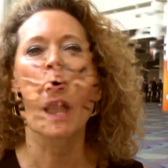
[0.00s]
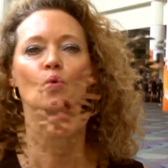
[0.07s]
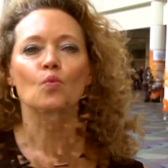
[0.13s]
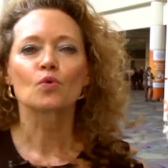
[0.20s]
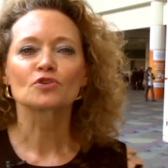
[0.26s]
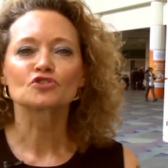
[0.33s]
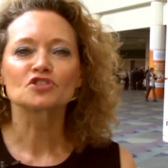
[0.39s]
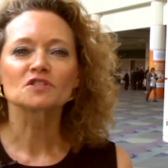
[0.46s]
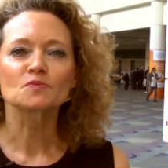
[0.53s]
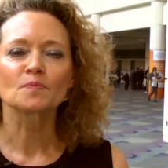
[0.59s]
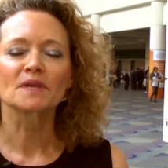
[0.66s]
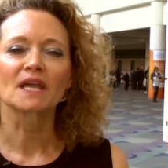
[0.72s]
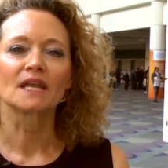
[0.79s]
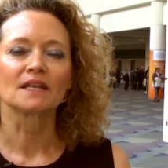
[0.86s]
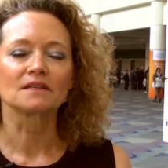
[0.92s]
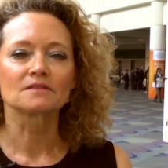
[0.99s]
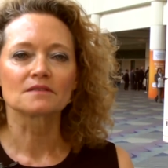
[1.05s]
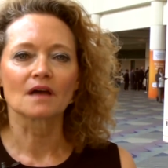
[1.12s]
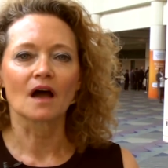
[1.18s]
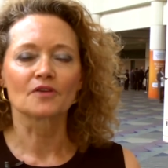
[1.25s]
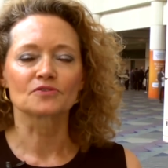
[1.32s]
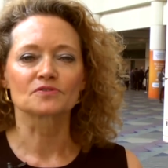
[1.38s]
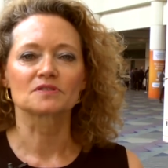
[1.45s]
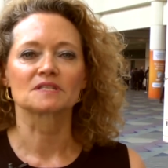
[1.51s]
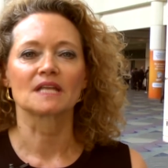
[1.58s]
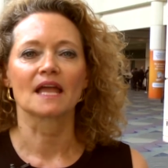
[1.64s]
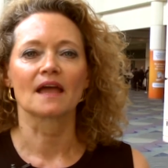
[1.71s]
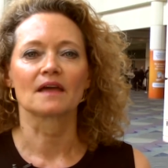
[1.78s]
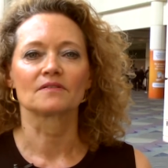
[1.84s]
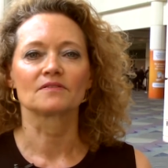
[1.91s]
We're just beginning to
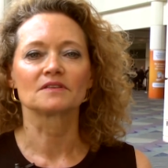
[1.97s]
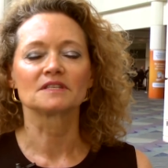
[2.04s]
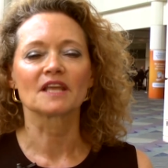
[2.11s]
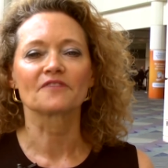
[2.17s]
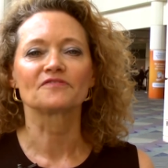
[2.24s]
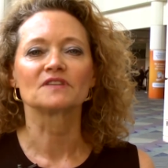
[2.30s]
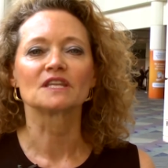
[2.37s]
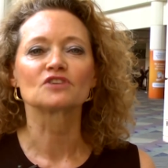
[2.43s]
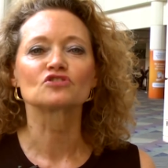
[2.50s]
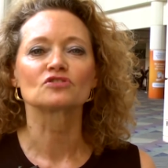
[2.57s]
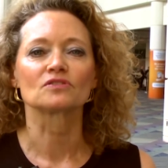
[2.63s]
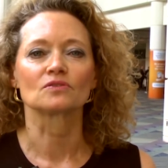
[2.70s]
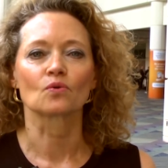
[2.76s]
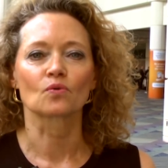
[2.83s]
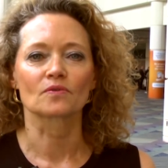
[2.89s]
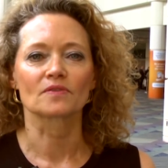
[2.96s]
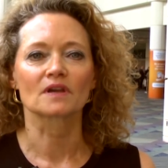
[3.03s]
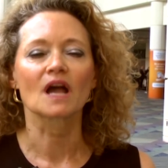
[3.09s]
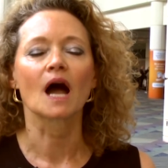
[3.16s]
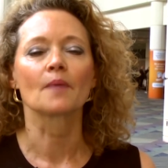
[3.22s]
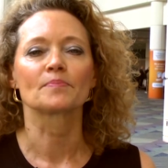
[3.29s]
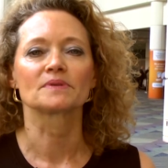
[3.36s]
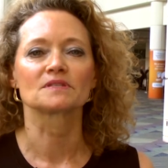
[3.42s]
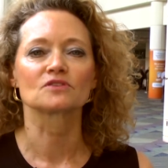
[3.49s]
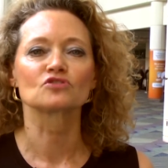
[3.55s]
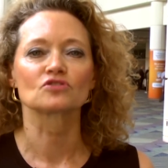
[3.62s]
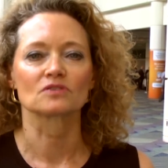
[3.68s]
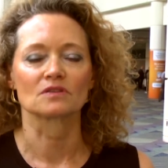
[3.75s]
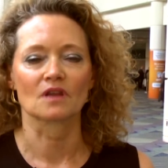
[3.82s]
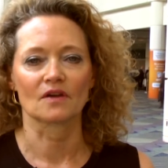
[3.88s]
understand the definition or the
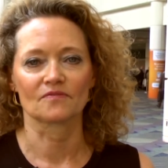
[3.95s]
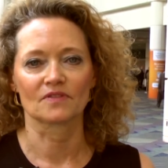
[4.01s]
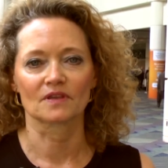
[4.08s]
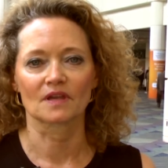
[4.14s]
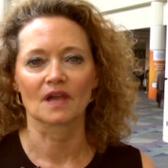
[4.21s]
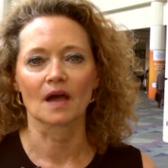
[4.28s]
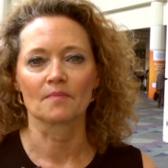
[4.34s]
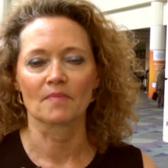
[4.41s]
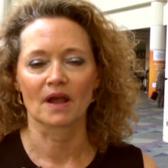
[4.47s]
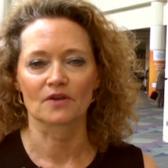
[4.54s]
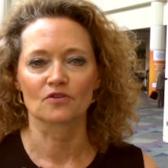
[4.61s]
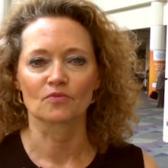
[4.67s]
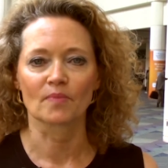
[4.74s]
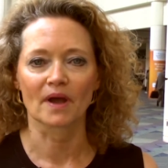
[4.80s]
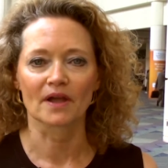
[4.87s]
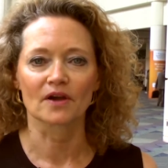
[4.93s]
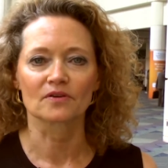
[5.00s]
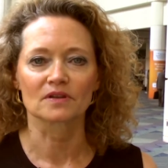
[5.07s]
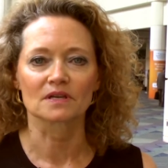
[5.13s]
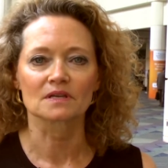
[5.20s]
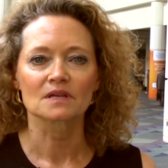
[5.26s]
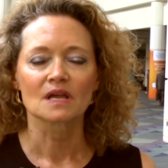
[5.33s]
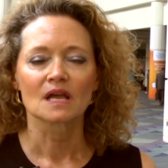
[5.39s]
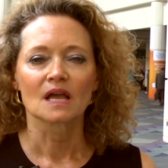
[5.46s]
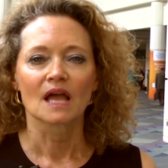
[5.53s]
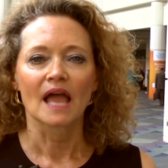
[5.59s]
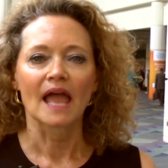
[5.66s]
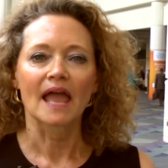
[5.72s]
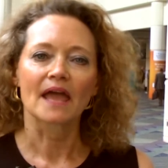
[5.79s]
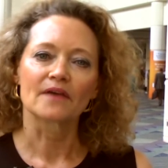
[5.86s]
composition of the gut microbiota.
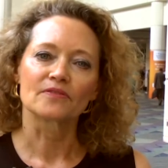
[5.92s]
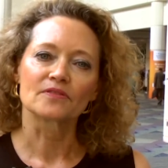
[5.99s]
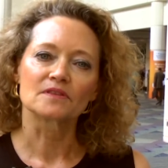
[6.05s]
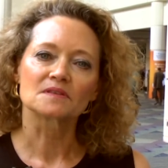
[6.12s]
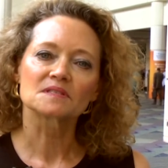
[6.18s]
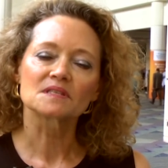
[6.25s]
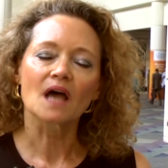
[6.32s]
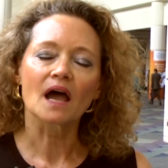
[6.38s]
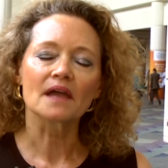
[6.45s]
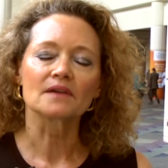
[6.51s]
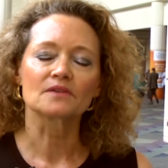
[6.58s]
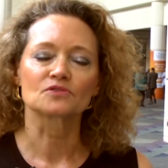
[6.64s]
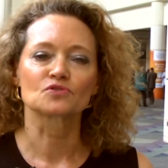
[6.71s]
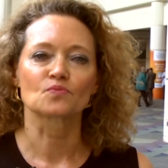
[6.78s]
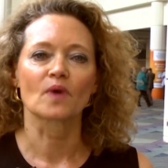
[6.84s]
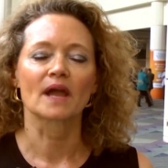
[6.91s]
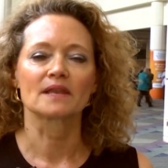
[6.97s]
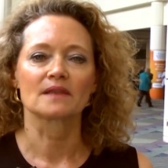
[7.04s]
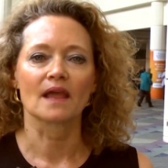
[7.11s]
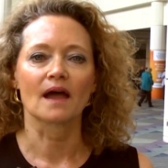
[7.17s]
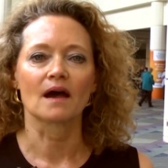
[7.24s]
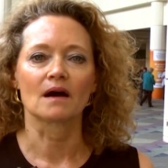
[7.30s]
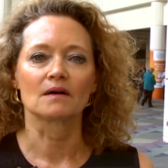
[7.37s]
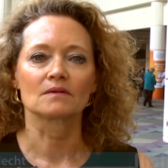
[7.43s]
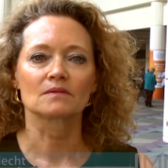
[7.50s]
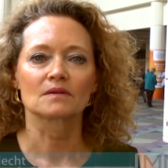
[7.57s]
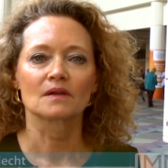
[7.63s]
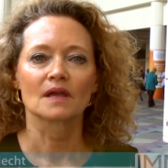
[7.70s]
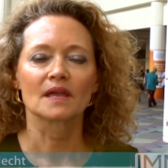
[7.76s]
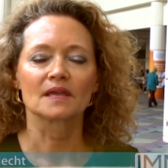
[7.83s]
And the science right now
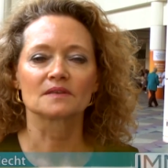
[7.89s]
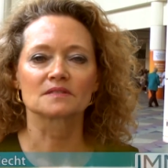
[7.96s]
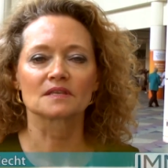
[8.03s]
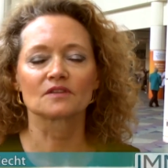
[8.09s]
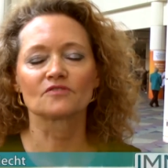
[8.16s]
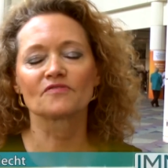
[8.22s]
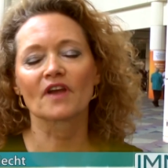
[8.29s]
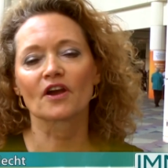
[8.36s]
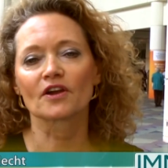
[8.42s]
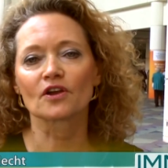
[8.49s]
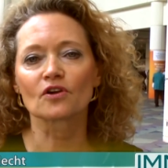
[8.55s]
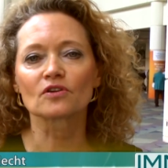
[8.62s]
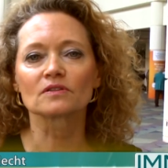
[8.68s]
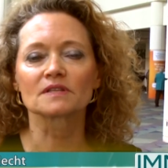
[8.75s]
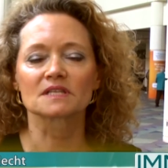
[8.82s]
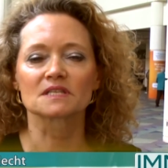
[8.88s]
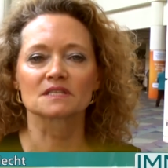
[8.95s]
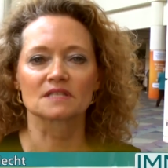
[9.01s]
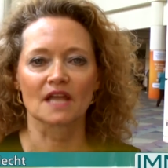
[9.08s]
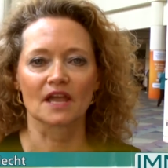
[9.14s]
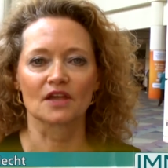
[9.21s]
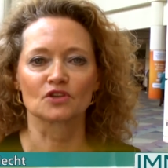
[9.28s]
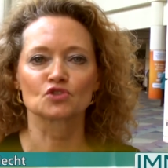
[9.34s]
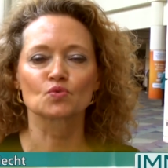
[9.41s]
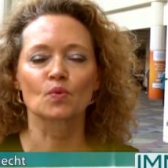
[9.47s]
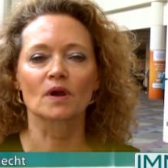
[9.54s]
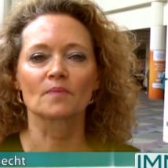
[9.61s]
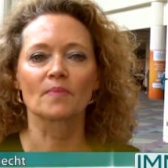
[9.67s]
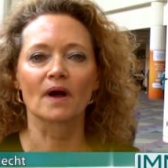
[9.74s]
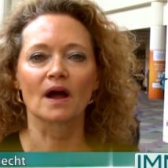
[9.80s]
is at a very early stage
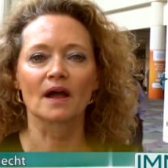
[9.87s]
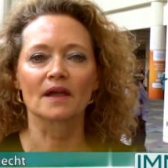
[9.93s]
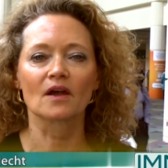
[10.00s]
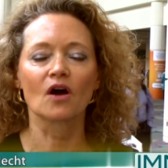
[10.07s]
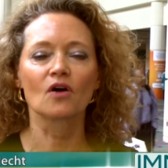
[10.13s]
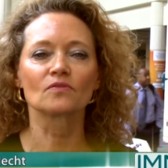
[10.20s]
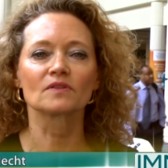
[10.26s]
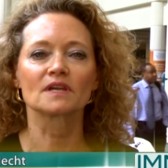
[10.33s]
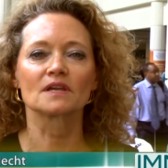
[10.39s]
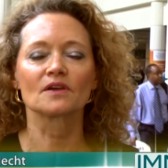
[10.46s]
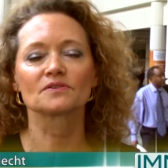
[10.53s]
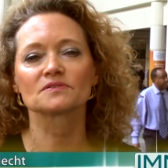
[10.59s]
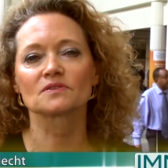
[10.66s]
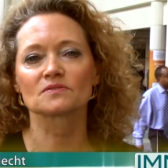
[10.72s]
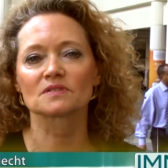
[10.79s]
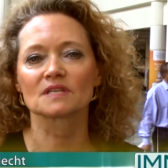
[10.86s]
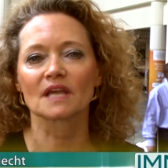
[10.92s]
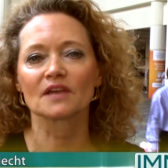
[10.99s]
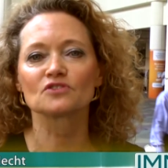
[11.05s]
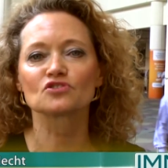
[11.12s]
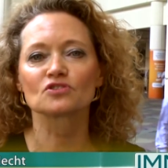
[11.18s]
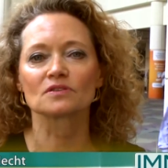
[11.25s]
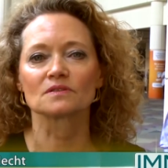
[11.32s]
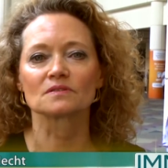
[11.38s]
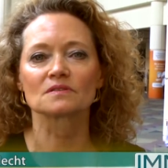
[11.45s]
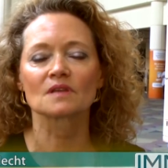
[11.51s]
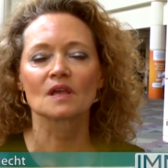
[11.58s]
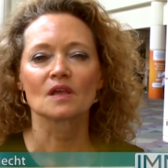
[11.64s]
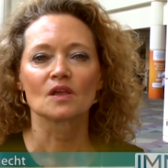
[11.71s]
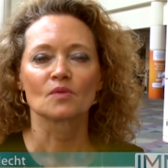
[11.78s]
whereby only associations
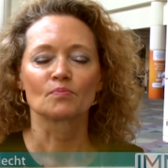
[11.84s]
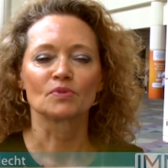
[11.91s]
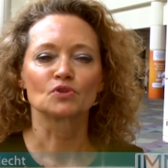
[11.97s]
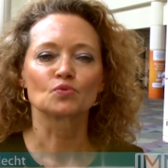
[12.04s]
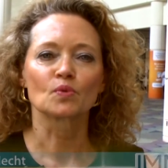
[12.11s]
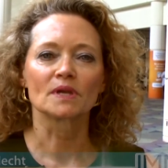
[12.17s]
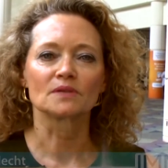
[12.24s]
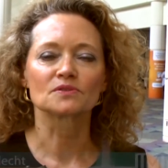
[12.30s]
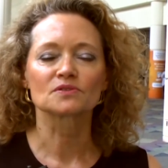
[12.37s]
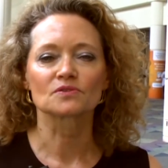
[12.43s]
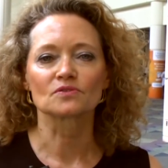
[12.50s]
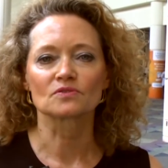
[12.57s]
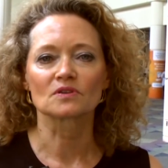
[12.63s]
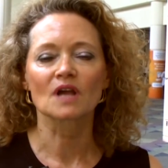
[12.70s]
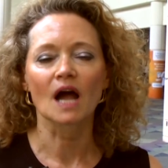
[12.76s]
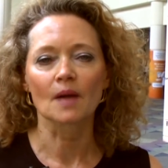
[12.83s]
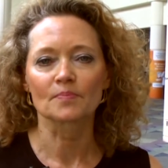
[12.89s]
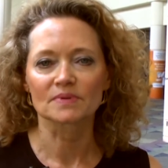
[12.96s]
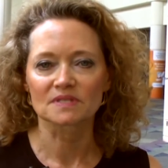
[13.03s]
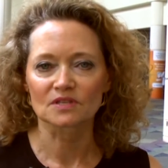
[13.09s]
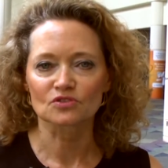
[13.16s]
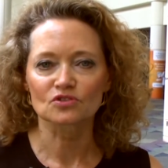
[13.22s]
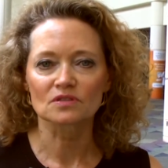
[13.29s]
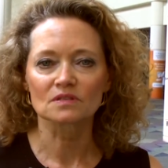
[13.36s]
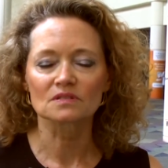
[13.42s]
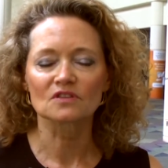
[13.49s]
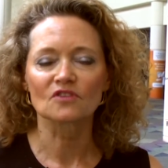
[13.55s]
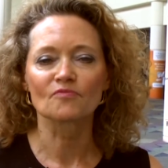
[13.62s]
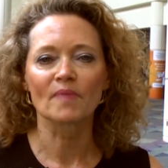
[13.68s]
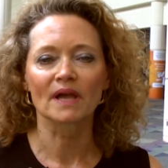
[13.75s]
between certain compositions
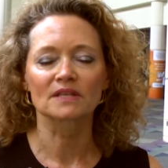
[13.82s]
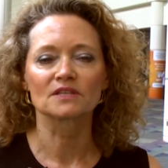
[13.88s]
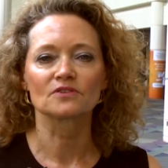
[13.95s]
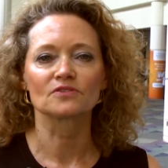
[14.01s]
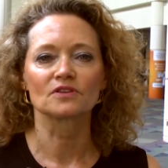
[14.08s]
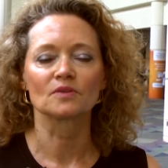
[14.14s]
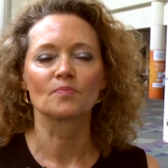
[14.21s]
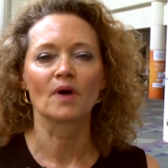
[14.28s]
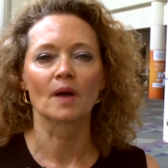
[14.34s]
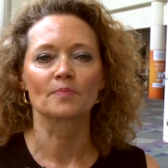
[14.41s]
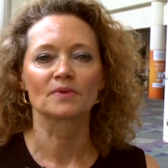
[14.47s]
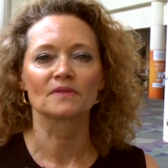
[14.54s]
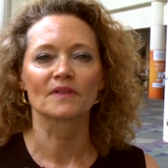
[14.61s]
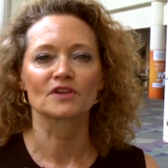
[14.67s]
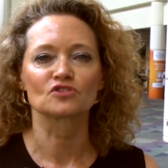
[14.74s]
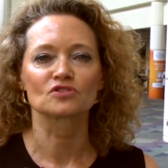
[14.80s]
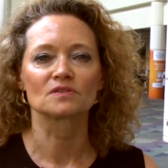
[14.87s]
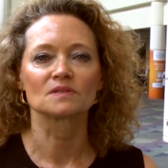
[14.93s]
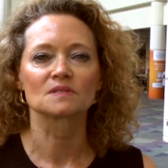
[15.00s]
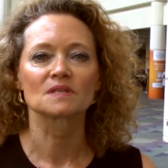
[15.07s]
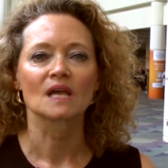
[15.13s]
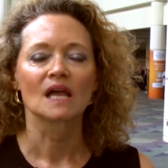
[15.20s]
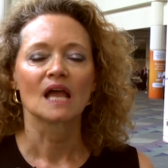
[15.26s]
of bacterial populations